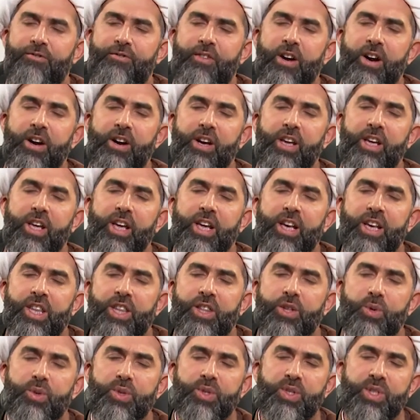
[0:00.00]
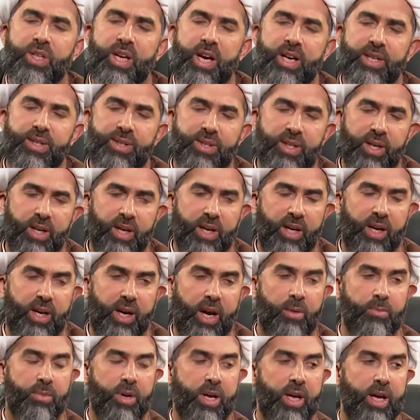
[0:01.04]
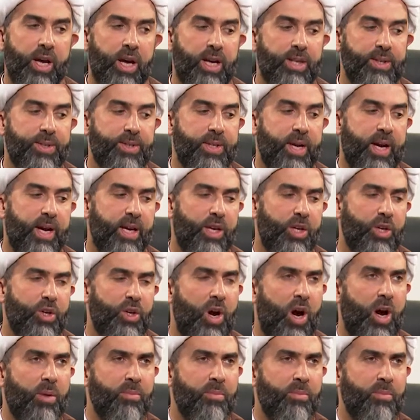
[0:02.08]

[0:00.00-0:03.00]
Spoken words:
very enthusiastic, come here and say, you know,